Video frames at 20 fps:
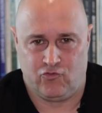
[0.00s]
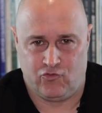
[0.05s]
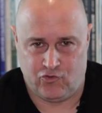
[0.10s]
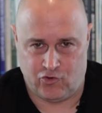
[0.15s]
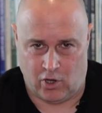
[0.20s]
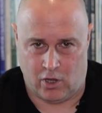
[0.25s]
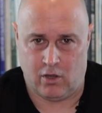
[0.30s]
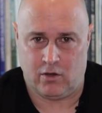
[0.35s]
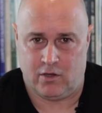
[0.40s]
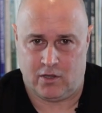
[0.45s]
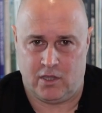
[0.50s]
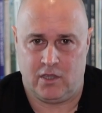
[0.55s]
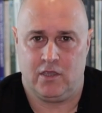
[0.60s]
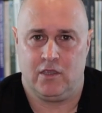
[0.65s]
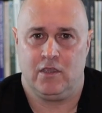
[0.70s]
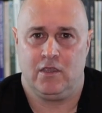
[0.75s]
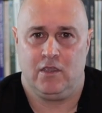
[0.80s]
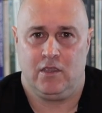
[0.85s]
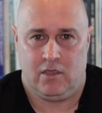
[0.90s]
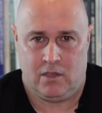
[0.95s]

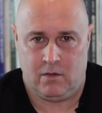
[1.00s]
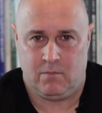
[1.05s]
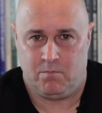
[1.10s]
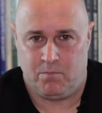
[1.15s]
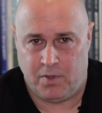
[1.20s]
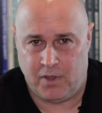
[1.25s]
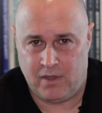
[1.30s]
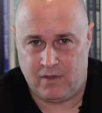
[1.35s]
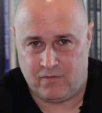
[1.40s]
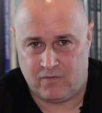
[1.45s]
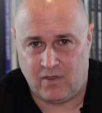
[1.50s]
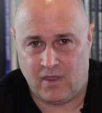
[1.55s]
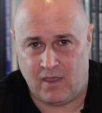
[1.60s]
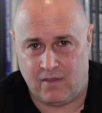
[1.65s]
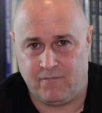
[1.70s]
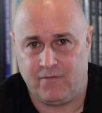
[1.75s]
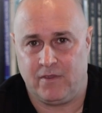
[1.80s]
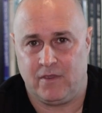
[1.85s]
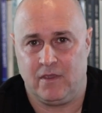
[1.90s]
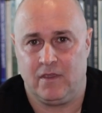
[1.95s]
chunky and bass
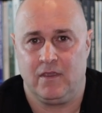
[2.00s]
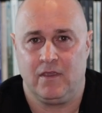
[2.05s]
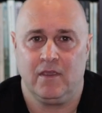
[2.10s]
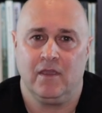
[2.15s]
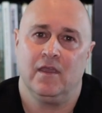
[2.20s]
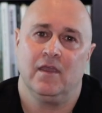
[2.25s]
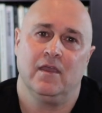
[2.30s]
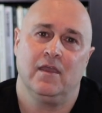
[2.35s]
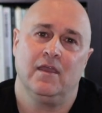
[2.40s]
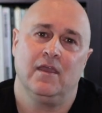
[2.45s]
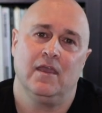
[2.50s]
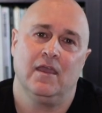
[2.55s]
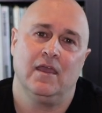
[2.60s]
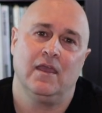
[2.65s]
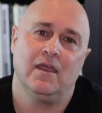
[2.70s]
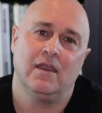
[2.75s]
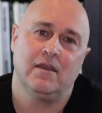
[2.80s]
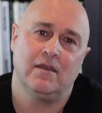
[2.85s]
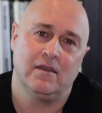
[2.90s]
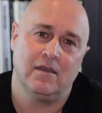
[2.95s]
heavy,
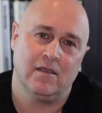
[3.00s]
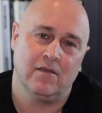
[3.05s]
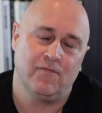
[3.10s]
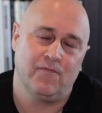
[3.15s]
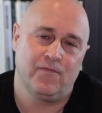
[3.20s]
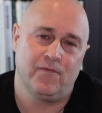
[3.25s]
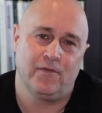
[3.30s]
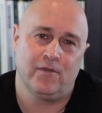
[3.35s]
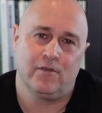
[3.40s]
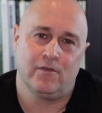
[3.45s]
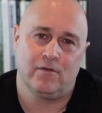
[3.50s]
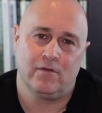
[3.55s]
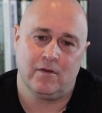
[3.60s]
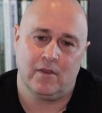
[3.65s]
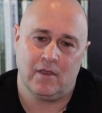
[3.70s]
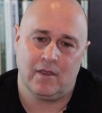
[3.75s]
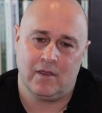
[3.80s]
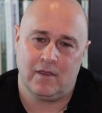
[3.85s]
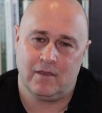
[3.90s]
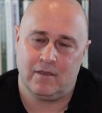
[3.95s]
and if
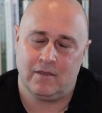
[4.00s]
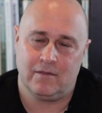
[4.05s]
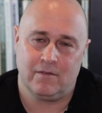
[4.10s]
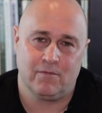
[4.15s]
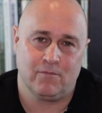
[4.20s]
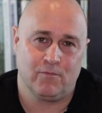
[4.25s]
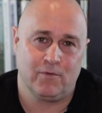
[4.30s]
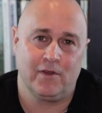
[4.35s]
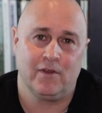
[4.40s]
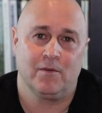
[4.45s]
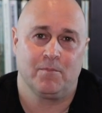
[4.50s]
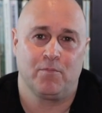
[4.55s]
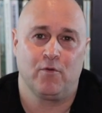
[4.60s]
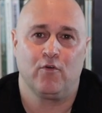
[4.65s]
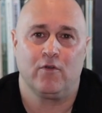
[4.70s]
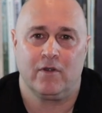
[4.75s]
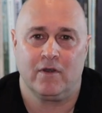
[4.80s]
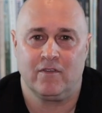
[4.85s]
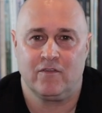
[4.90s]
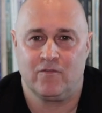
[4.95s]
your rear
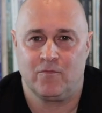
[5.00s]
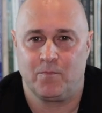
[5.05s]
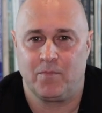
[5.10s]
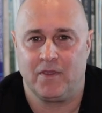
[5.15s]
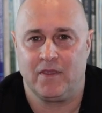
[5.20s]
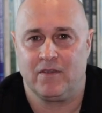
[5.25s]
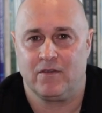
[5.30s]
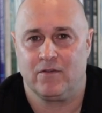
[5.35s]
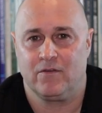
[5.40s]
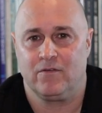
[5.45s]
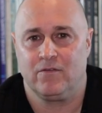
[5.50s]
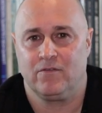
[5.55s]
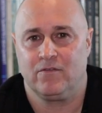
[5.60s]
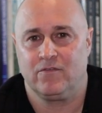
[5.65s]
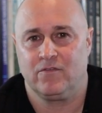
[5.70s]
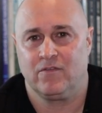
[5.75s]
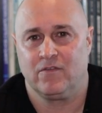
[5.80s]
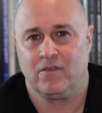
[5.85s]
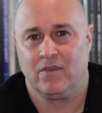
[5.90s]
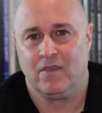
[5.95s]
ported
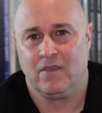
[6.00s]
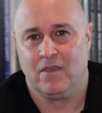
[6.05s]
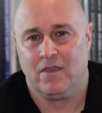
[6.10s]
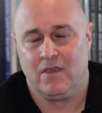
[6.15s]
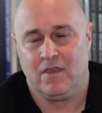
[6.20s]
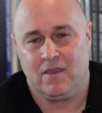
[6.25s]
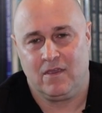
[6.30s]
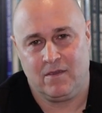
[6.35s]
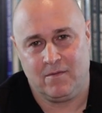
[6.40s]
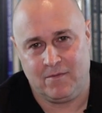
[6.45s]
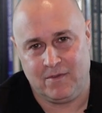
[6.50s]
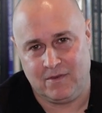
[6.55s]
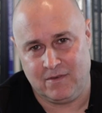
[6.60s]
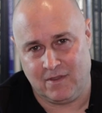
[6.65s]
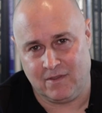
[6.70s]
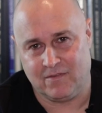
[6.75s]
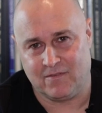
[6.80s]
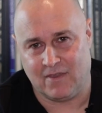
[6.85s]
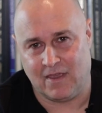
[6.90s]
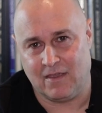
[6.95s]
speakers, I mean,
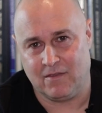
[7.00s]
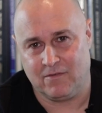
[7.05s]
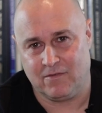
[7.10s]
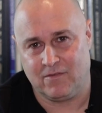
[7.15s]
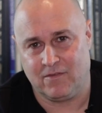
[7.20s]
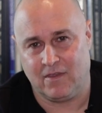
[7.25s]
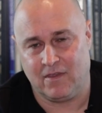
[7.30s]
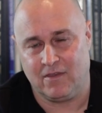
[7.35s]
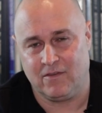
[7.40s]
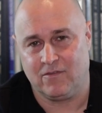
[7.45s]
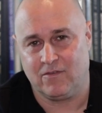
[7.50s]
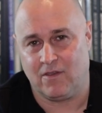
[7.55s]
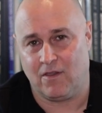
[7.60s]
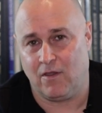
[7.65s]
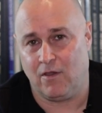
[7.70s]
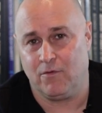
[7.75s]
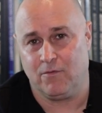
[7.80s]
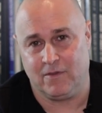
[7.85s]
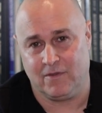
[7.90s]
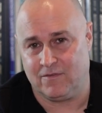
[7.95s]
the soundstage
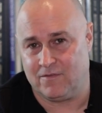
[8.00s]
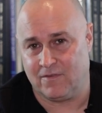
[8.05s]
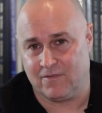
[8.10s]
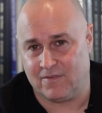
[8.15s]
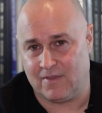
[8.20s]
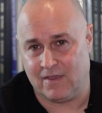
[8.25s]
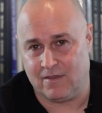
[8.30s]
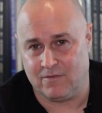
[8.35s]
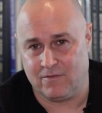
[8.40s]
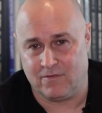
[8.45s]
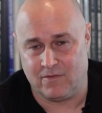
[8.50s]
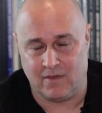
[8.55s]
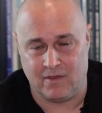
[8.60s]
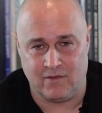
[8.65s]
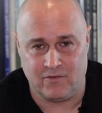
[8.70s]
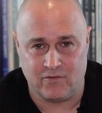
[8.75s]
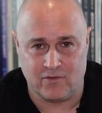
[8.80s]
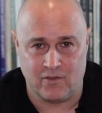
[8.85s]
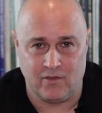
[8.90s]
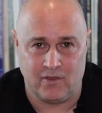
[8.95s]

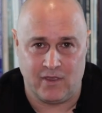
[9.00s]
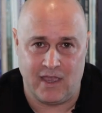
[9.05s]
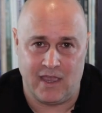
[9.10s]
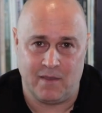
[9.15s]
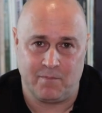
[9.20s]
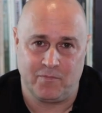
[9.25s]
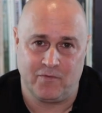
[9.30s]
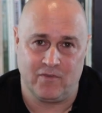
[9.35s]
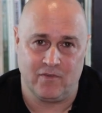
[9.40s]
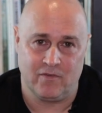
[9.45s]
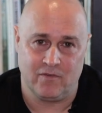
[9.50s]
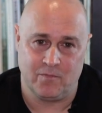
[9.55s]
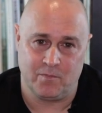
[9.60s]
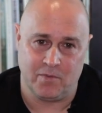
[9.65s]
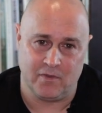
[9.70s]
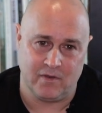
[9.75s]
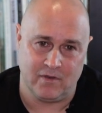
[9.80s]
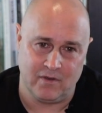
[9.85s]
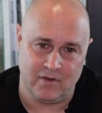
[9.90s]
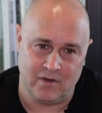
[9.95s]
collapses,
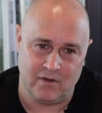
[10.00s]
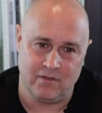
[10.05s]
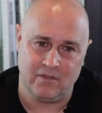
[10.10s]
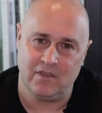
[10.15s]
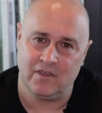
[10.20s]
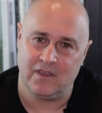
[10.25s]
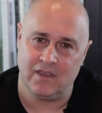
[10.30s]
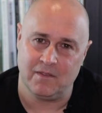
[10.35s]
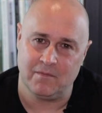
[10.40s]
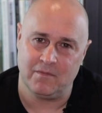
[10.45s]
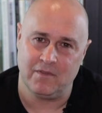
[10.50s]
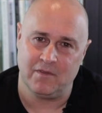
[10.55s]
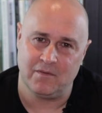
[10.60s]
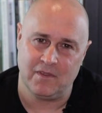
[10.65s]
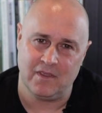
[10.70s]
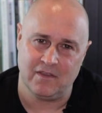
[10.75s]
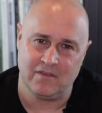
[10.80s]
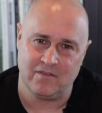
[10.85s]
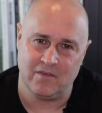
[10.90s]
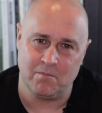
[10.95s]
but you know, you
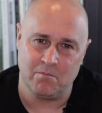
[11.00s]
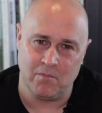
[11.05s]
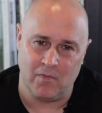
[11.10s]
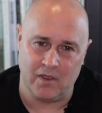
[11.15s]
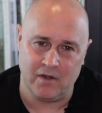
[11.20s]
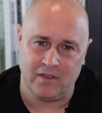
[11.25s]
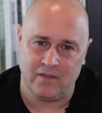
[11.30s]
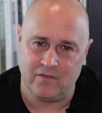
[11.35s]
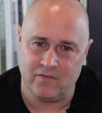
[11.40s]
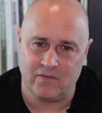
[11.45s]
get some muddy